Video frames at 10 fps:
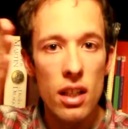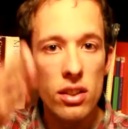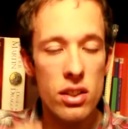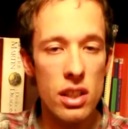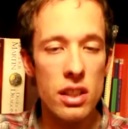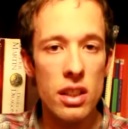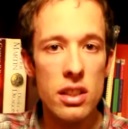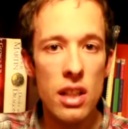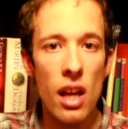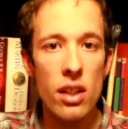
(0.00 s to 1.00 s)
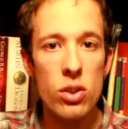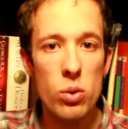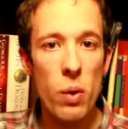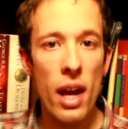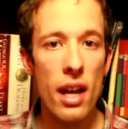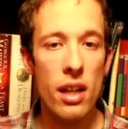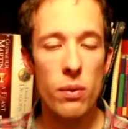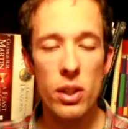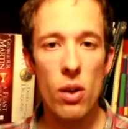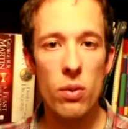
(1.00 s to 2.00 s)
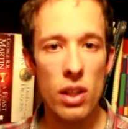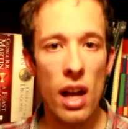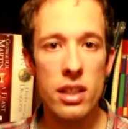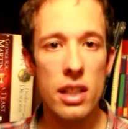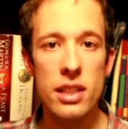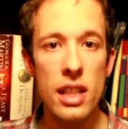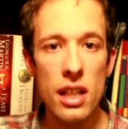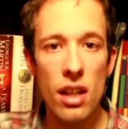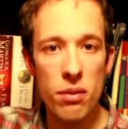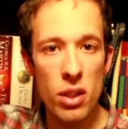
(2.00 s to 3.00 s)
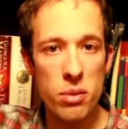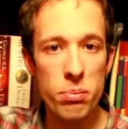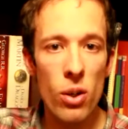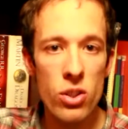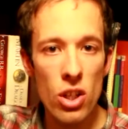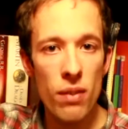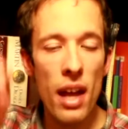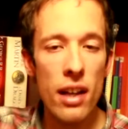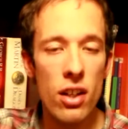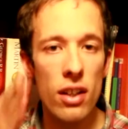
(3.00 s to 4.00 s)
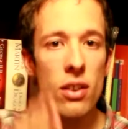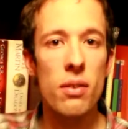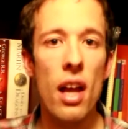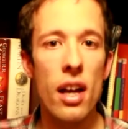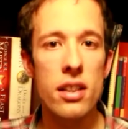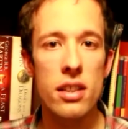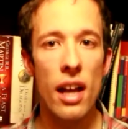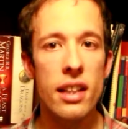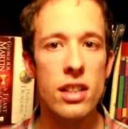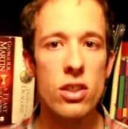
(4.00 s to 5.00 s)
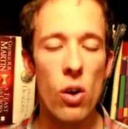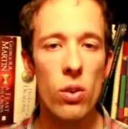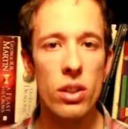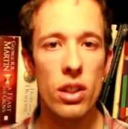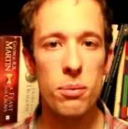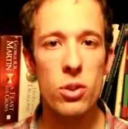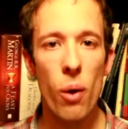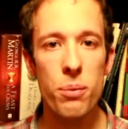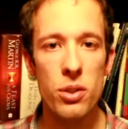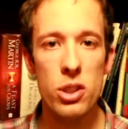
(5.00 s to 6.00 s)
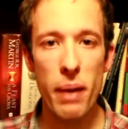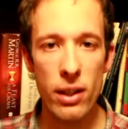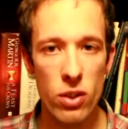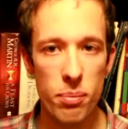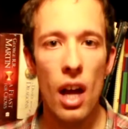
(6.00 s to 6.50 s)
Just these lines where we don't actually see as much of that colour of light. And this is called the absorption spectrum.